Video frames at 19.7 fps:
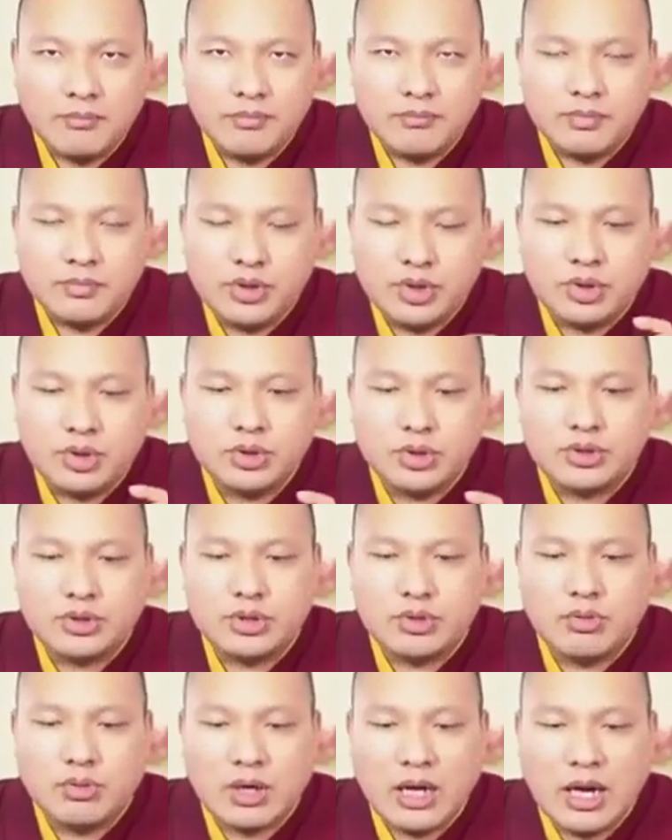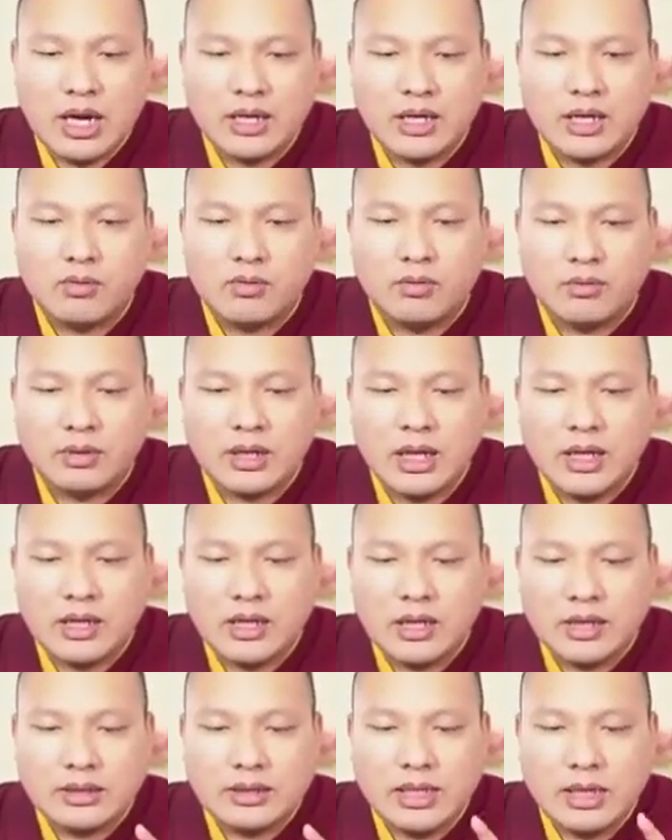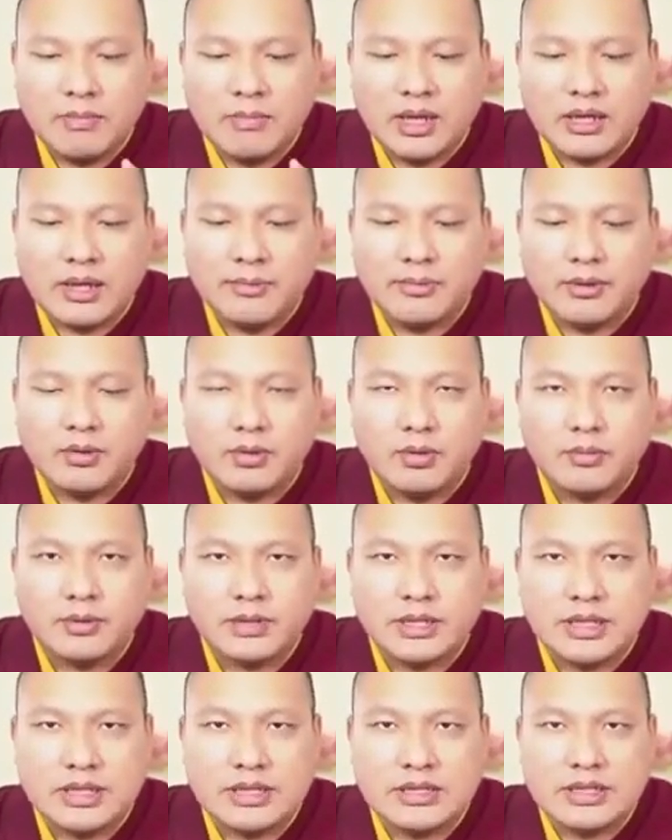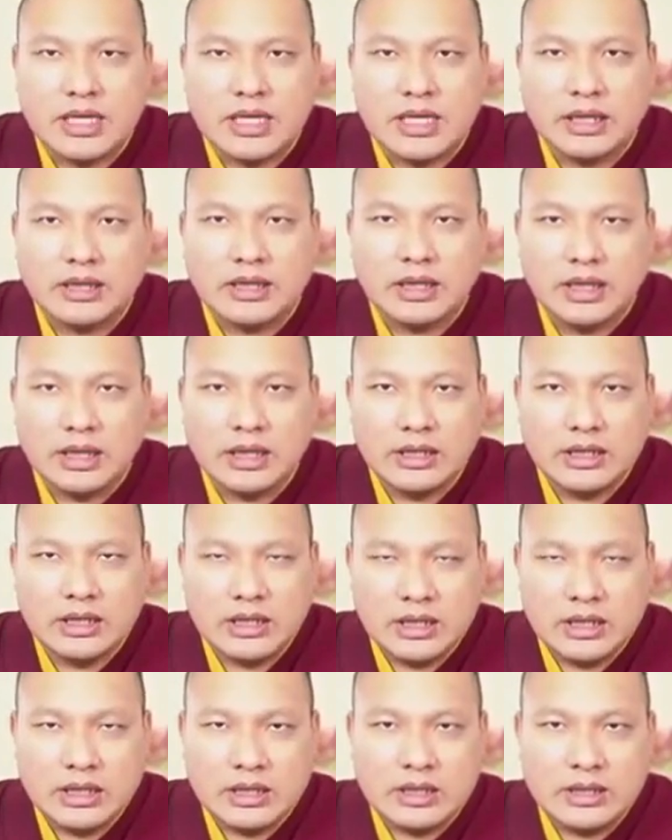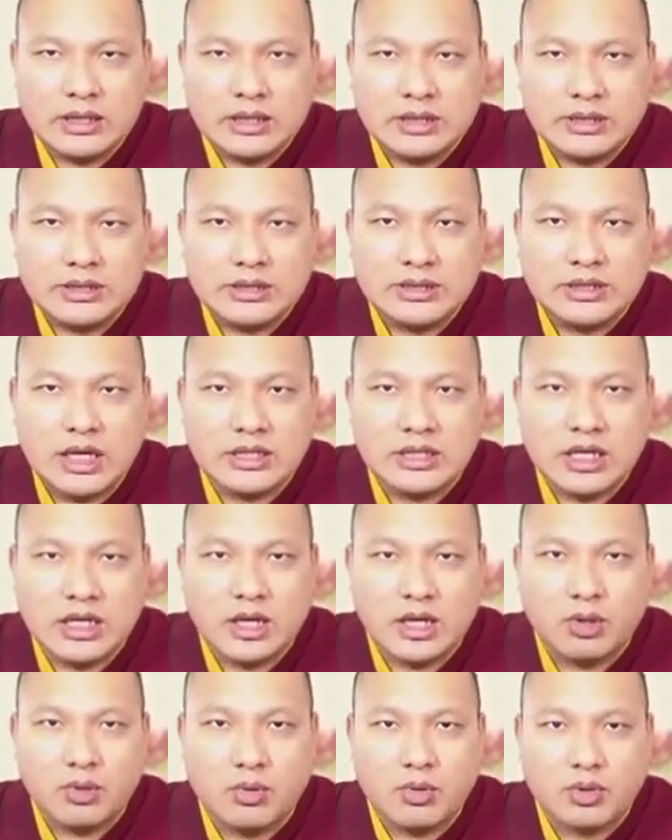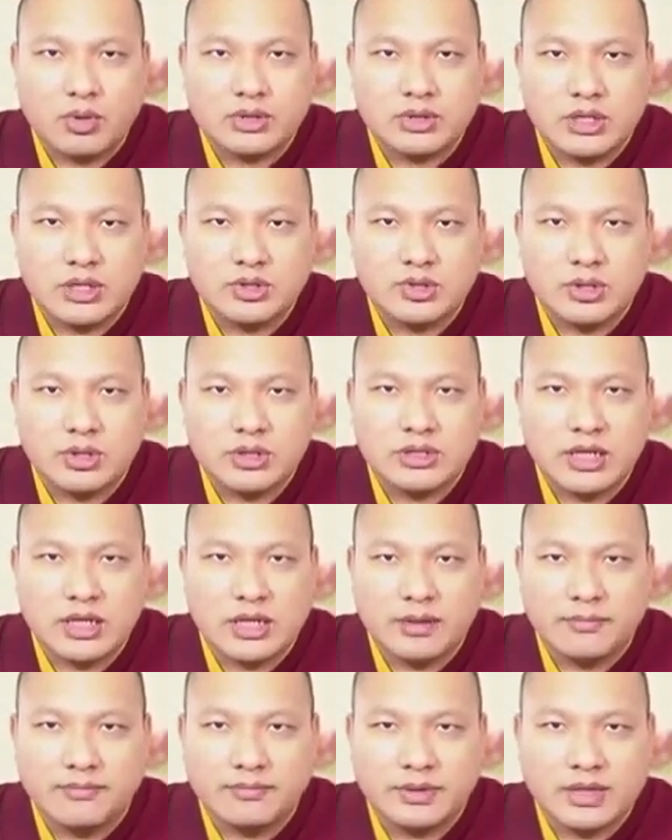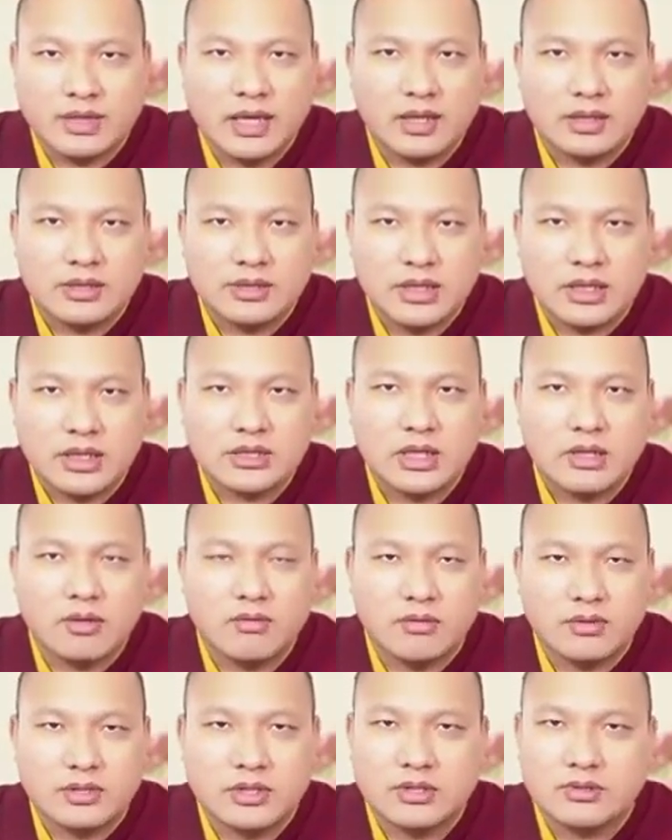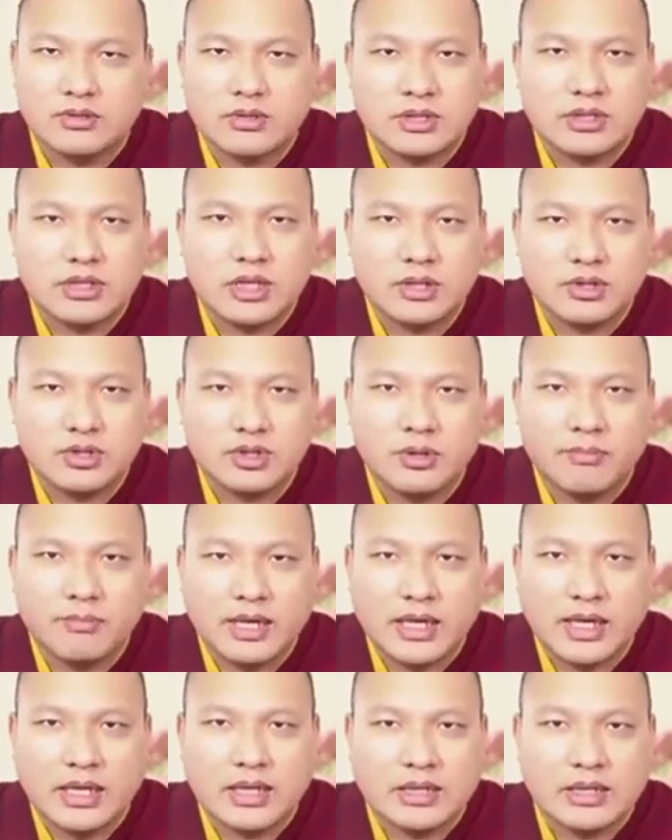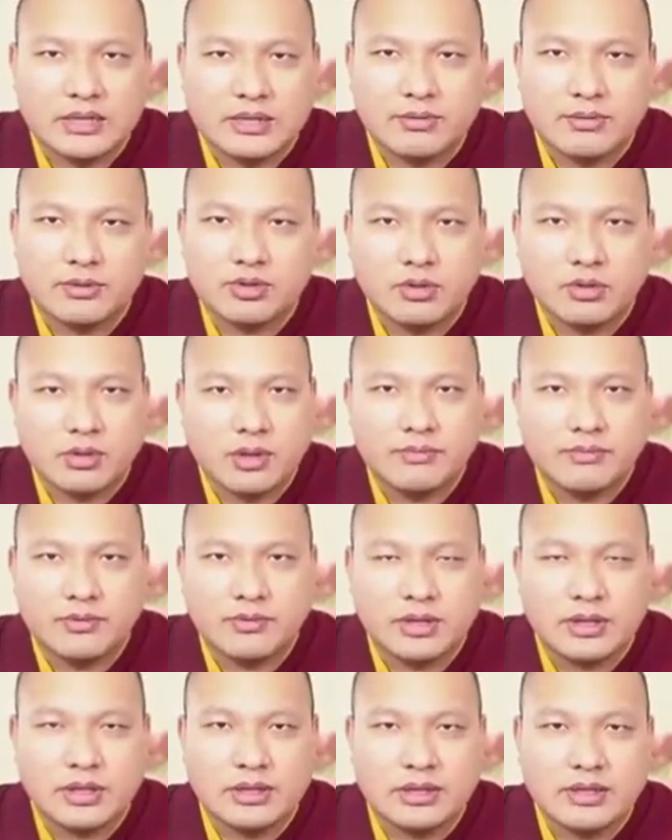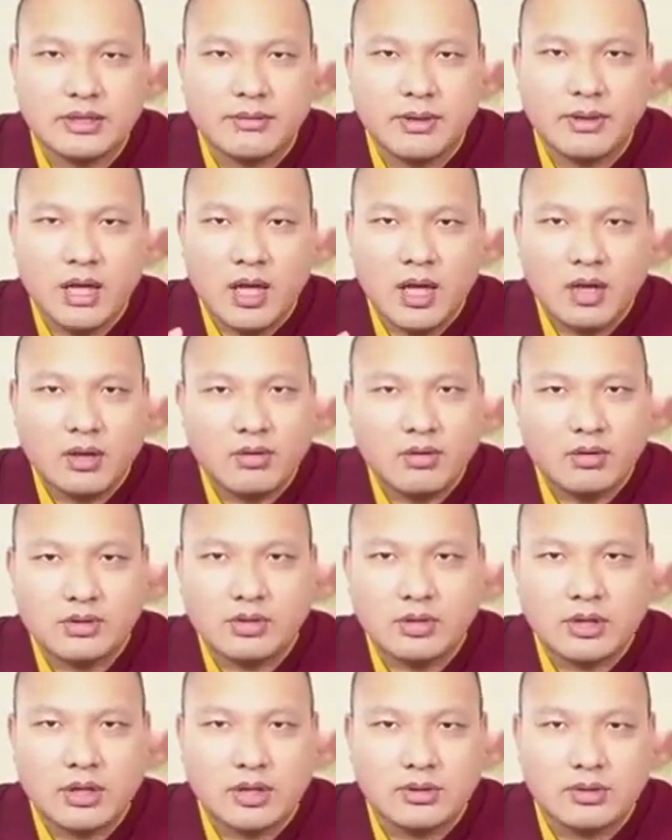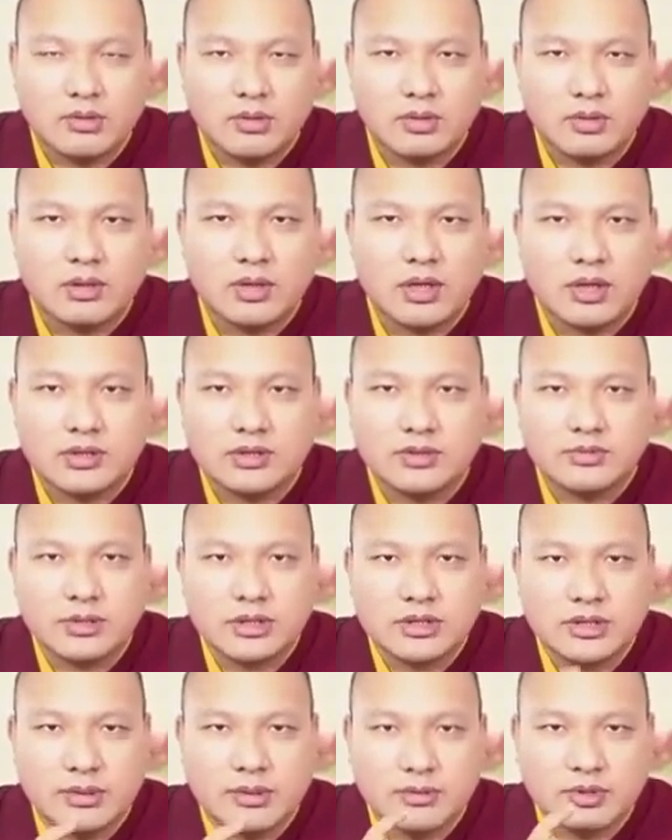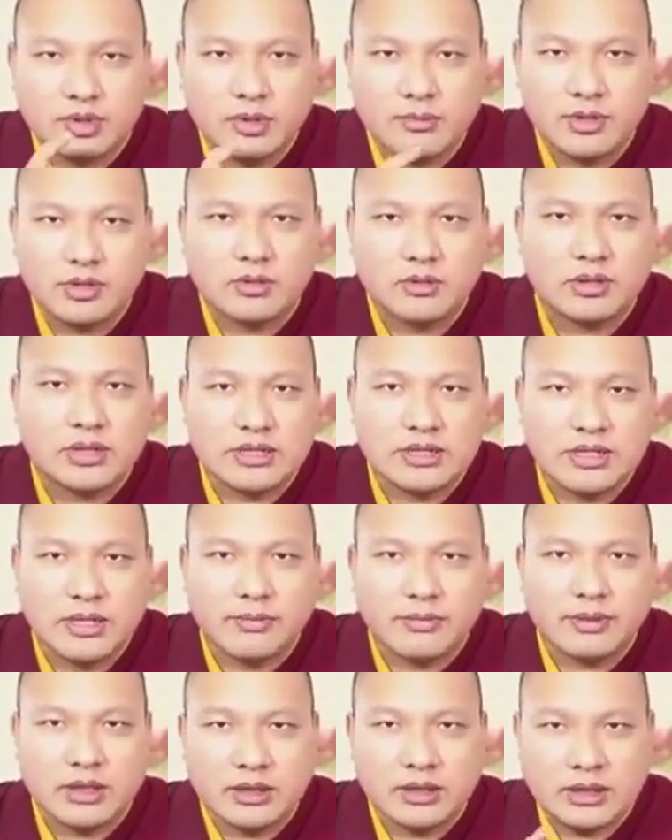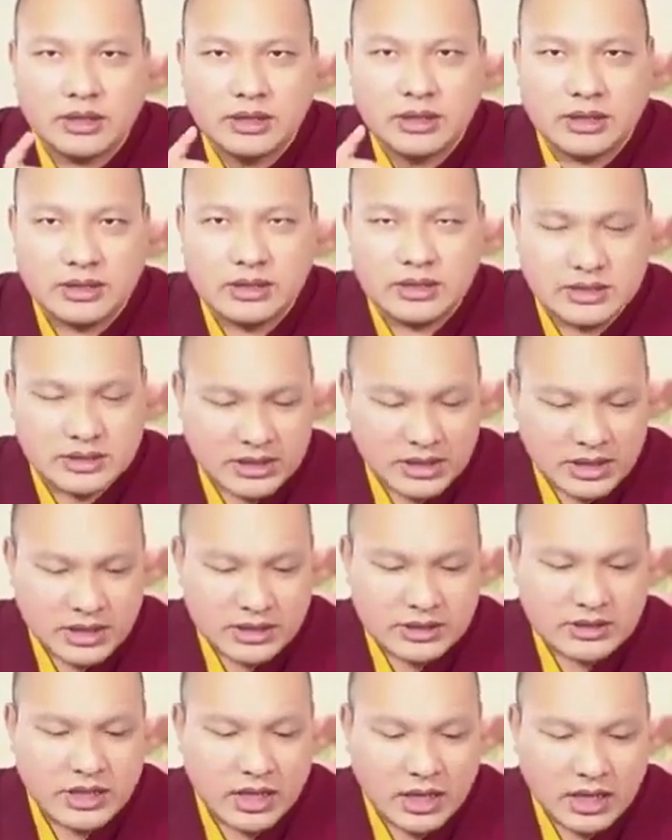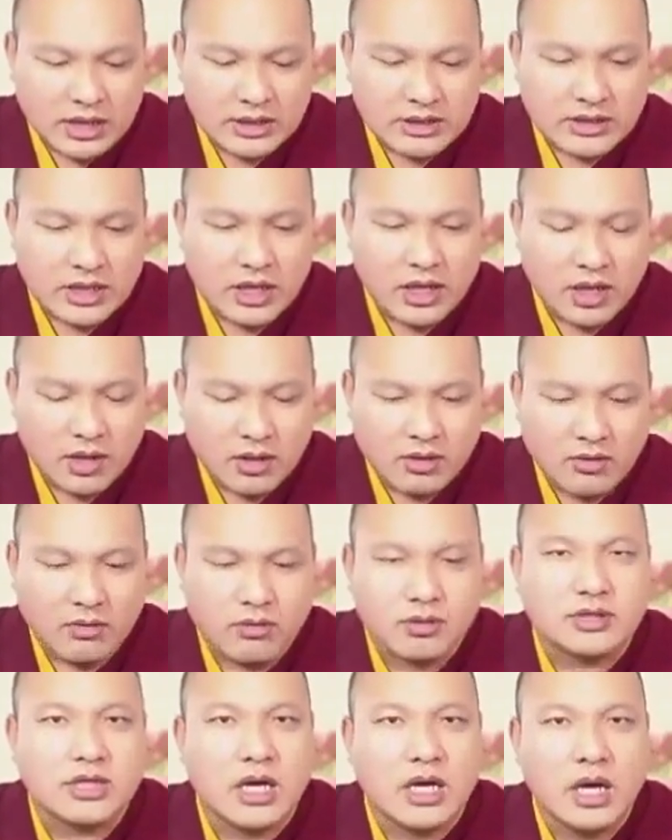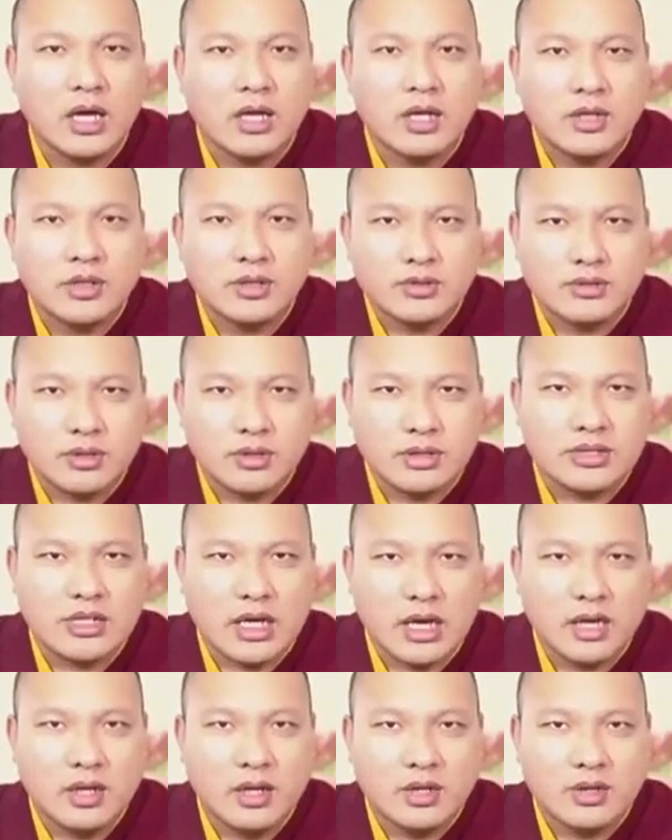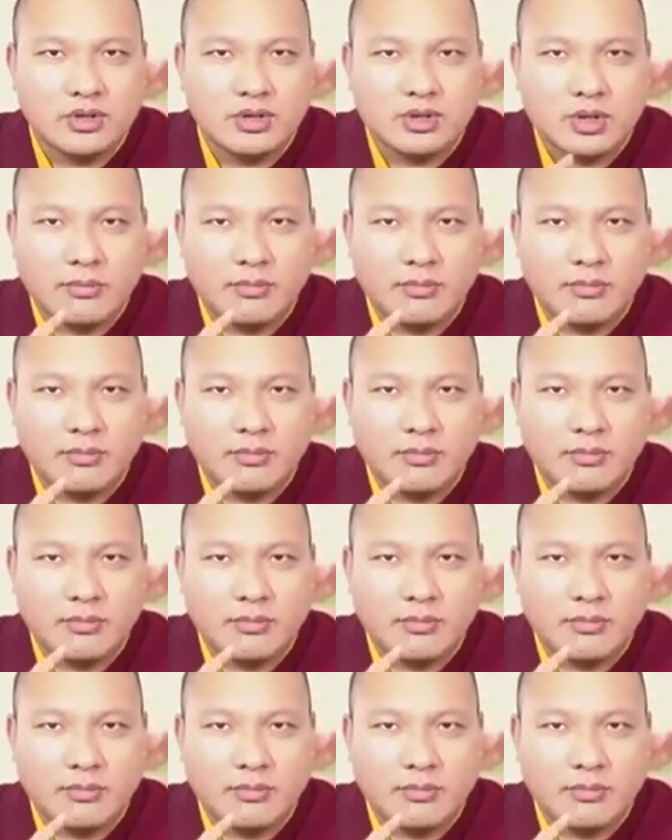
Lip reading: Now, there are many different ways you can count these, but for Mikyo Dorje, in his thought, the 8 are meat, alcohol, armors, weapons, riding animals and pack animals, business including interest, crops and houses, and milking and animal husbandry.